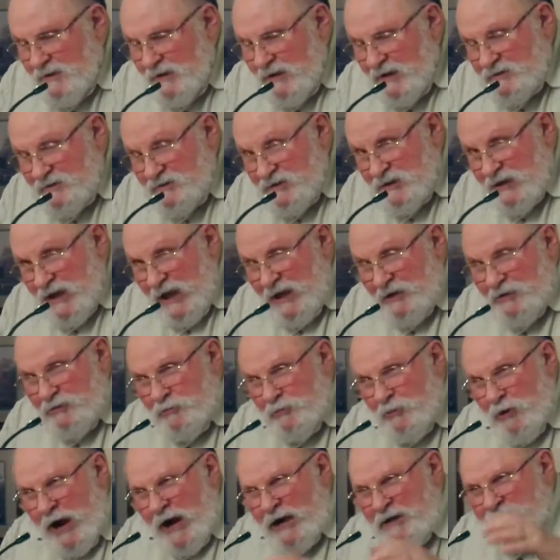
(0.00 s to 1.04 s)
It's
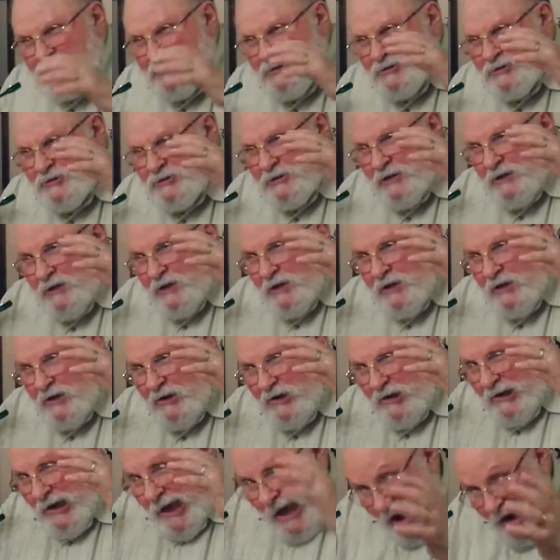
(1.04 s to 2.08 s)
Christ's
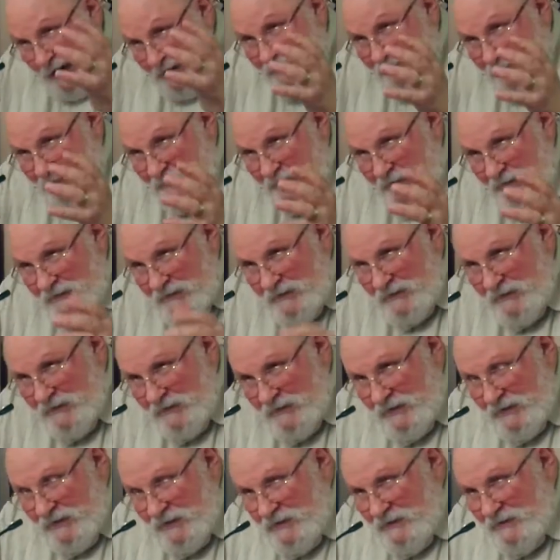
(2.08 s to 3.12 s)
life
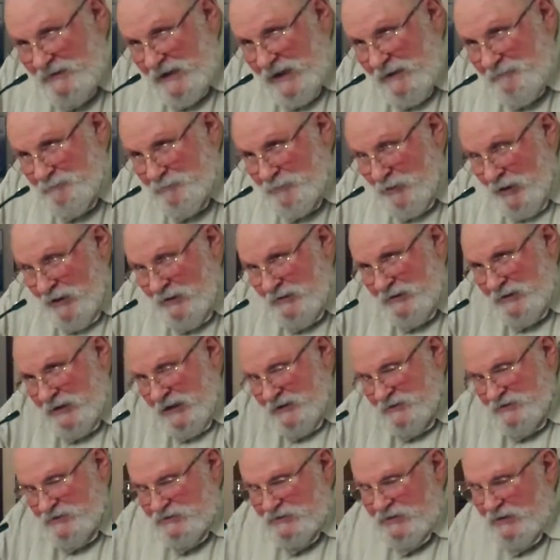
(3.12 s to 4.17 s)
that brought
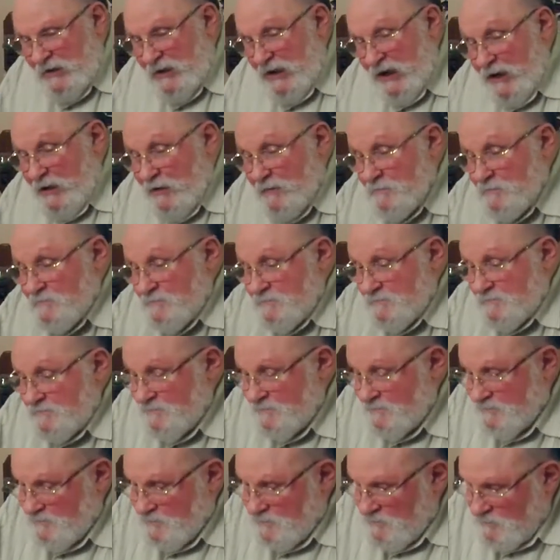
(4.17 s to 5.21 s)
things to light.
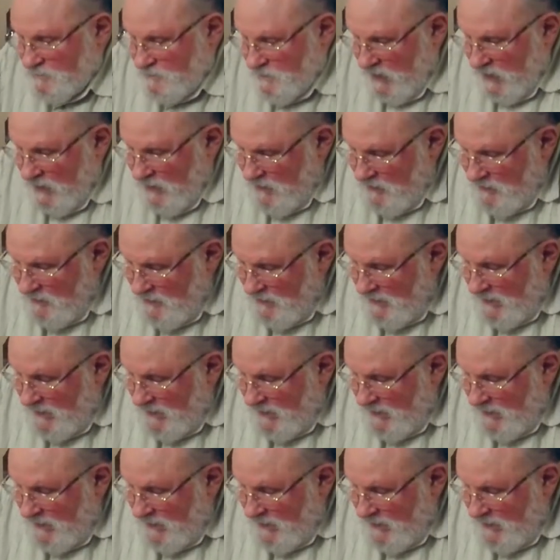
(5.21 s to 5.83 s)
See?